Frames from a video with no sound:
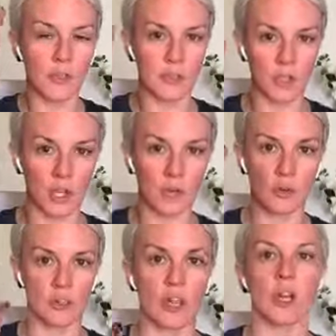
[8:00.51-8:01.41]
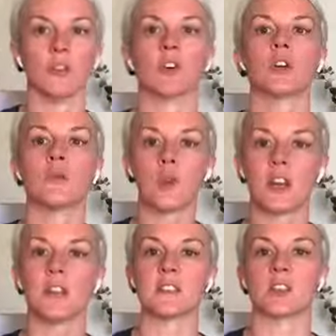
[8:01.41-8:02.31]
internal dialogue of what it
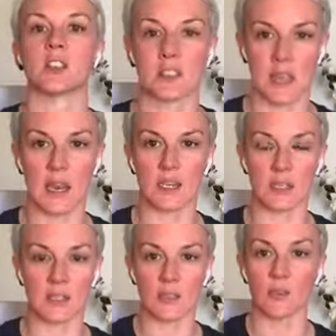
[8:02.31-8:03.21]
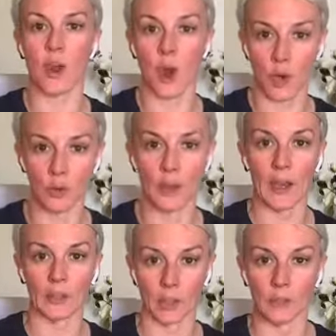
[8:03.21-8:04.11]
is that you're saying to yourself over
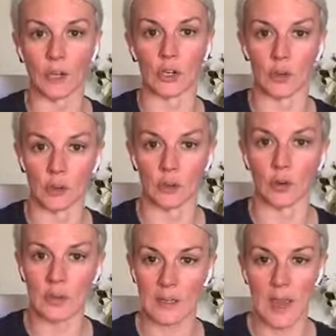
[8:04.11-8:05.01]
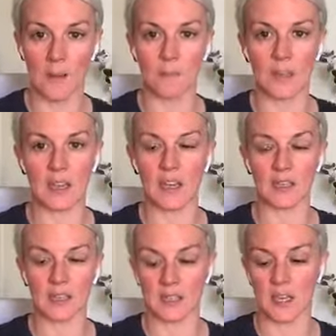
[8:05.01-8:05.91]
and over and over again
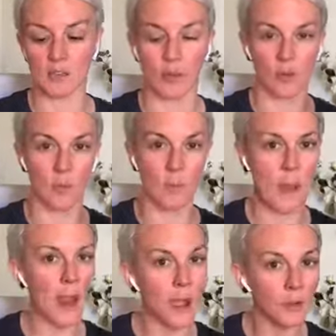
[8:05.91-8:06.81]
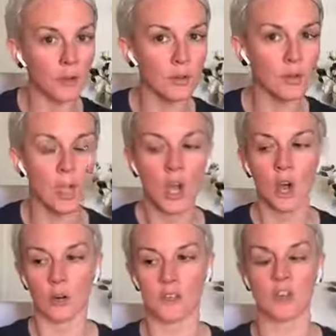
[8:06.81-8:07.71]
because it's either going to empower you
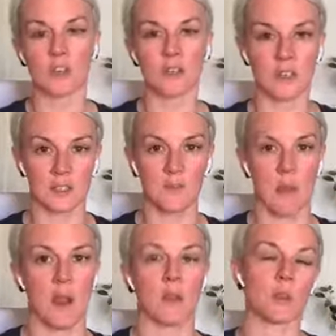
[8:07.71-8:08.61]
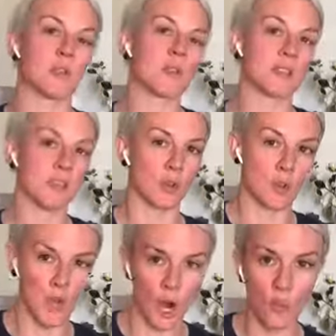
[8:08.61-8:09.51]
or it's going to disempower you. It's either going to
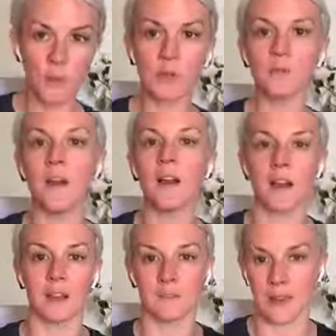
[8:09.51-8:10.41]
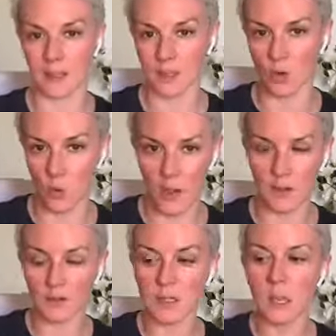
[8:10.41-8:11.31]
help you find that extra
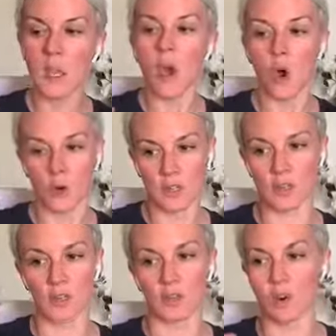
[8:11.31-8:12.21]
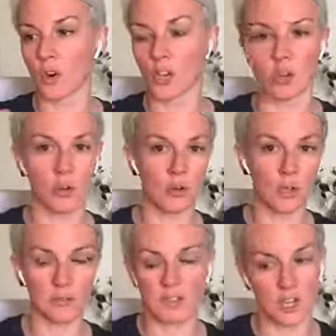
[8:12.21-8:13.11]
wind or it's going to knock you,
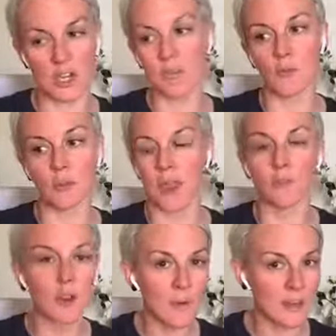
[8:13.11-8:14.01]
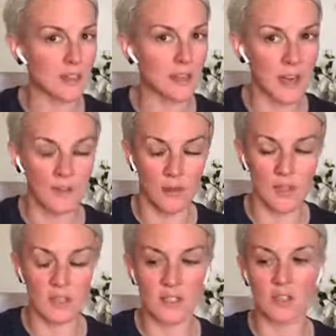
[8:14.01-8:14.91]
it's going to give you every reason and every
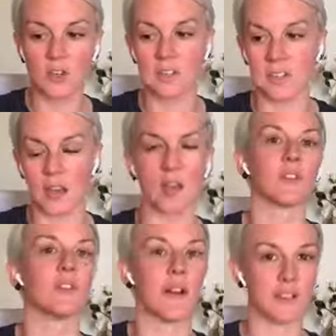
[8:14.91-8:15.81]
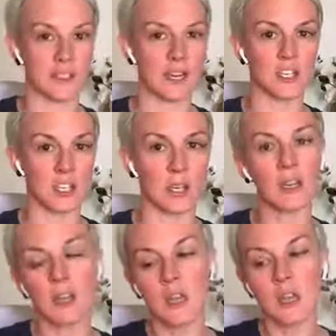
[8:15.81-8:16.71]
excuse and every validation
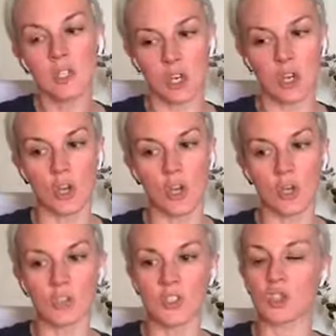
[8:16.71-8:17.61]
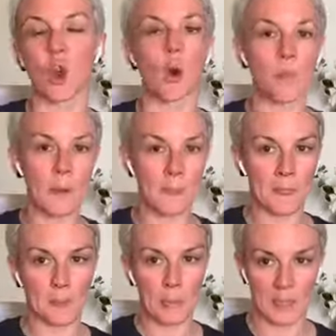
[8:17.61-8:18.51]
to stop,
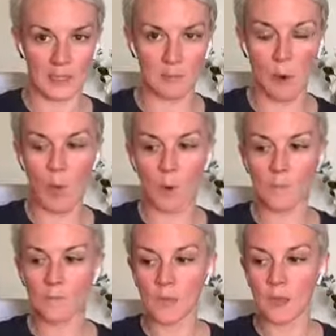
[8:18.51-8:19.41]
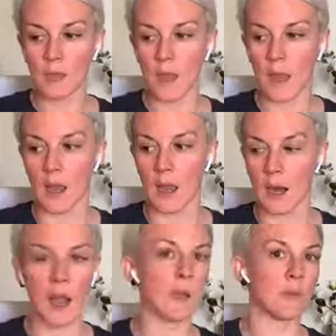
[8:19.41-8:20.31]
play small, uh,
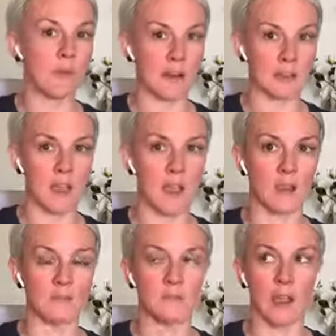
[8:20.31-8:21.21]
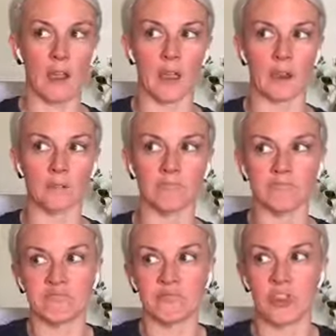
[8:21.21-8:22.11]
calm the fuck down,
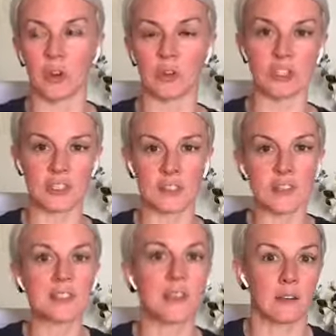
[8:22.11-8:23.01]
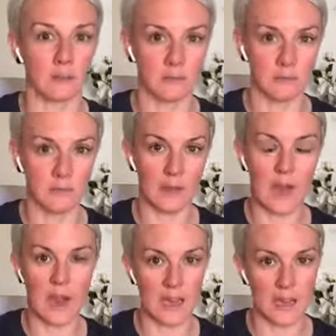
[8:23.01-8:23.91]
and, you know, just settle
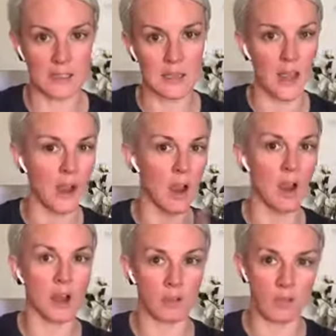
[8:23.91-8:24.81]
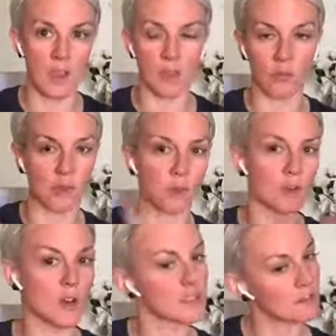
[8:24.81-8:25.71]
I guess. And I think that if you
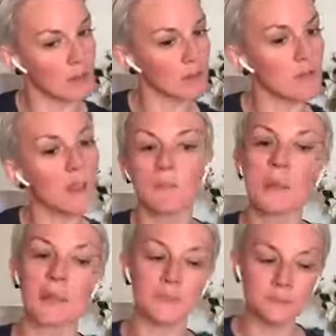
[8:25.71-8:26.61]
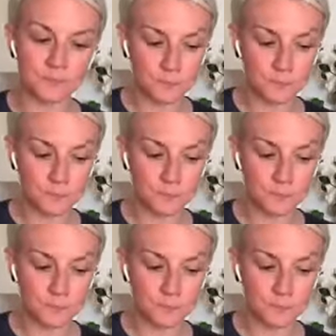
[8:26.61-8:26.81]
guys are anything like me,